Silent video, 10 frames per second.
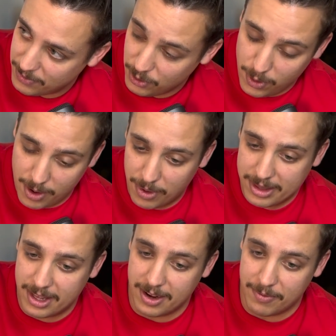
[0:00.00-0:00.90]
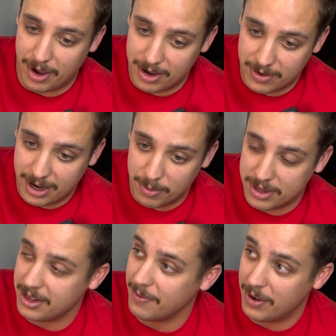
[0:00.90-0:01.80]
You had one thing very right and
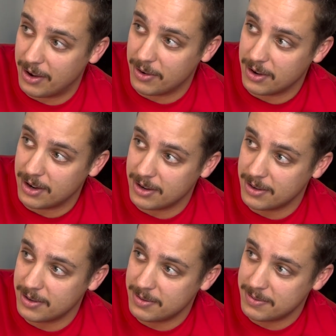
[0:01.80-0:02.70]
one thing very wrong.